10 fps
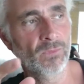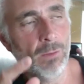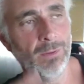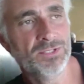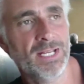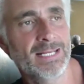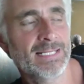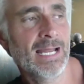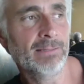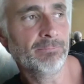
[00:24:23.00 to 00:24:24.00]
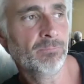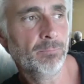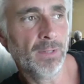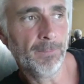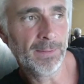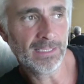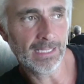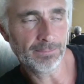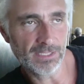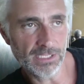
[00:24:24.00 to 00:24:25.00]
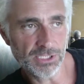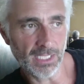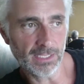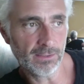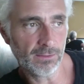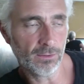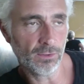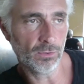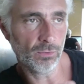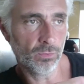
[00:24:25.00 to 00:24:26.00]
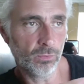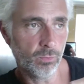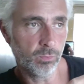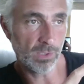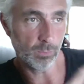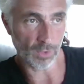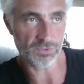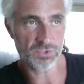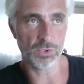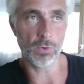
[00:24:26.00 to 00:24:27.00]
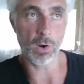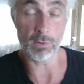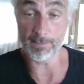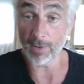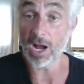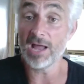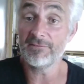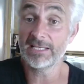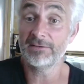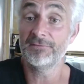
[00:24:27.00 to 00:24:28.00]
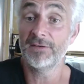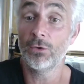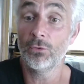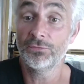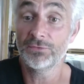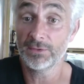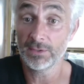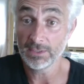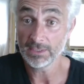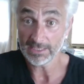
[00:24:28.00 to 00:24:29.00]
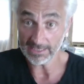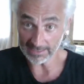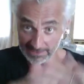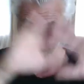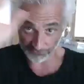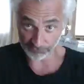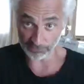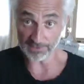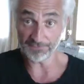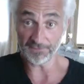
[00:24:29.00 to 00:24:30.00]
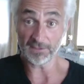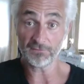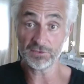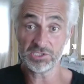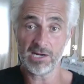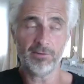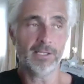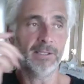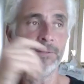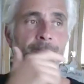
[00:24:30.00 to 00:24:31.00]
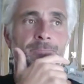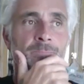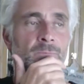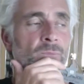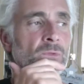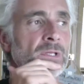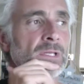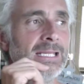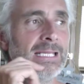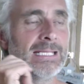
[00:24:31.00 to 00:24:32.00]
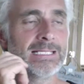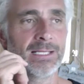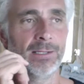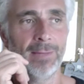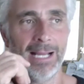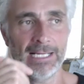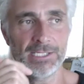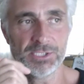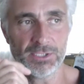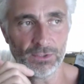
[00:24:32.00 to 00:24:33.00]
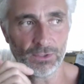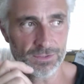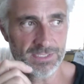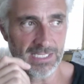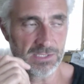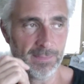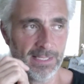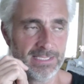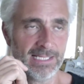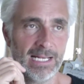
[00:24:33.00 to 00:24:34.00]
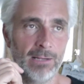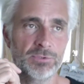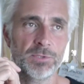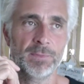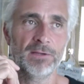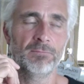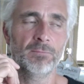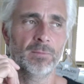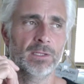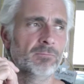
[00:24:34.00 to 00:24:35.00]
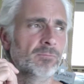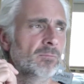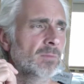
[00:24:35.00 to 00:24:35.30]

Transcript: I won't say his name, but a big name DJ who we want to or we might have had involved in this free thing for charity. His um, agent contacted me and said, "How would you be? In, in,